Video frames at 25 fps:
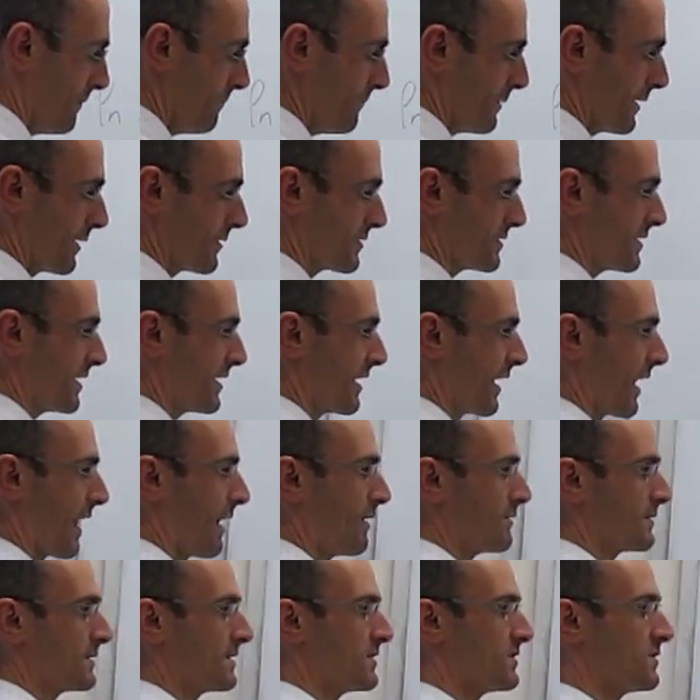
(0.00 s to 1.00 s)
because it
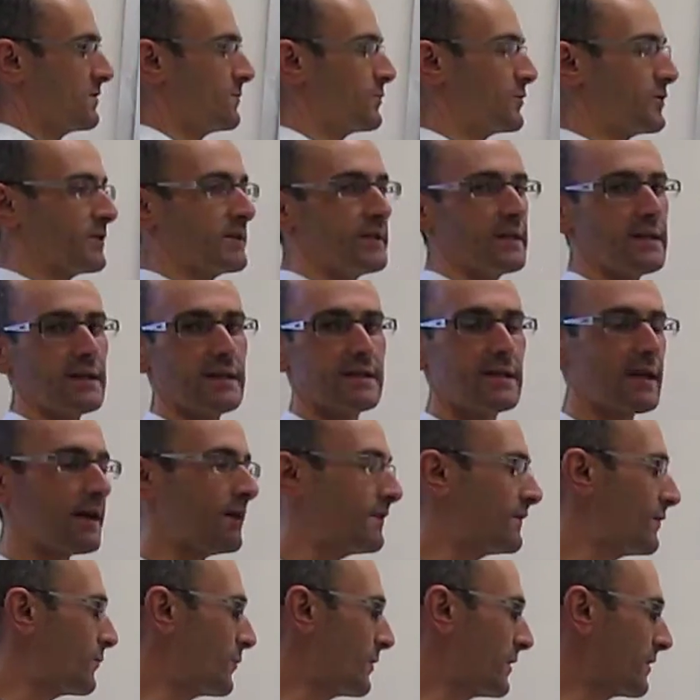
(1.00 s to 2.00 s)
allows us to predict
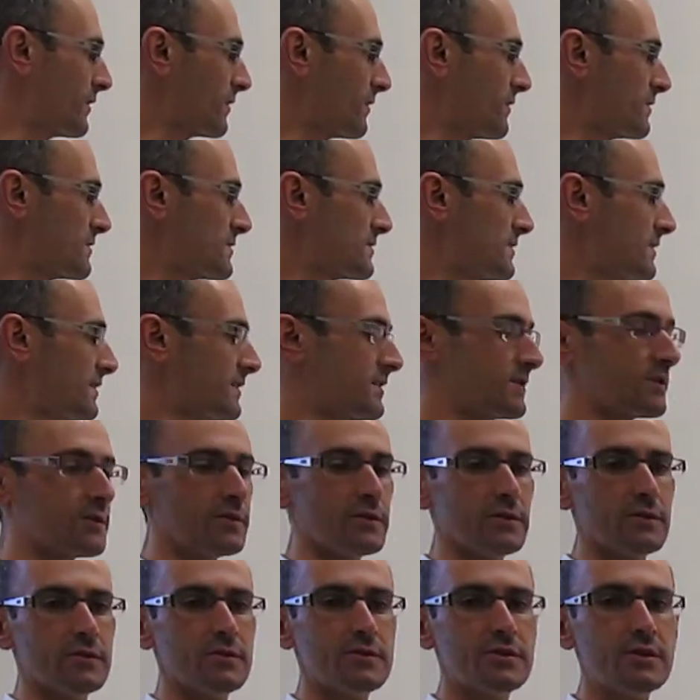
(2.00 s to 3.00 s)
how the rate constant is
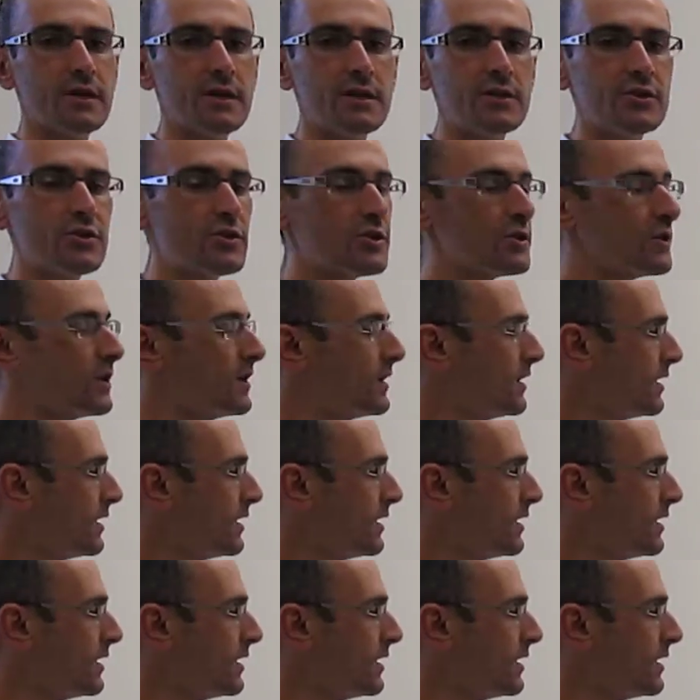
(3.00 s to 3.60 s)
going to change